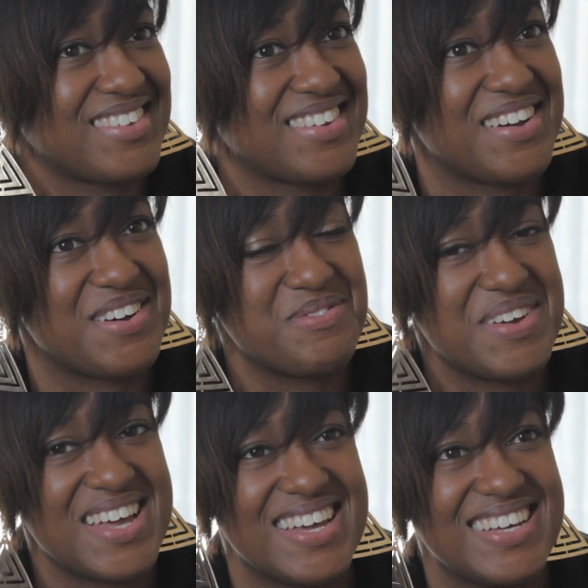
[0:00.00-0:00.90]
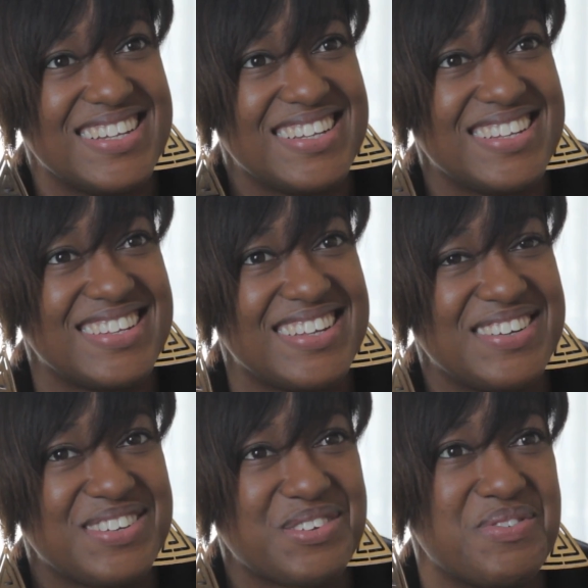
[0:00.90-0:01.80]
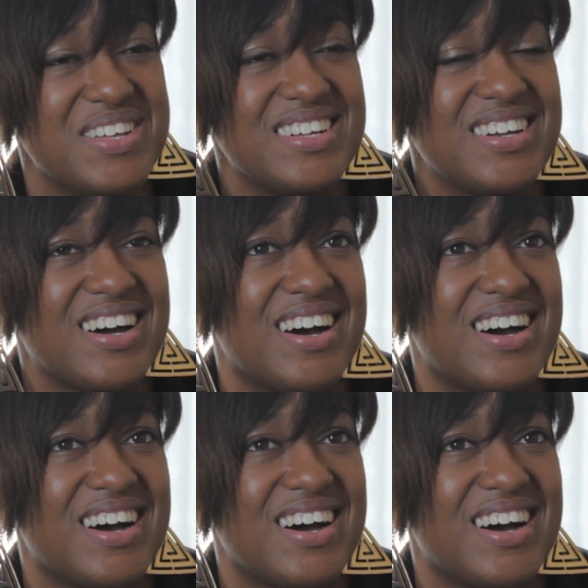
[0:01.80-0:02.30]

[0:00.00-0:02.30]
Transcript: Oh man, there's so many.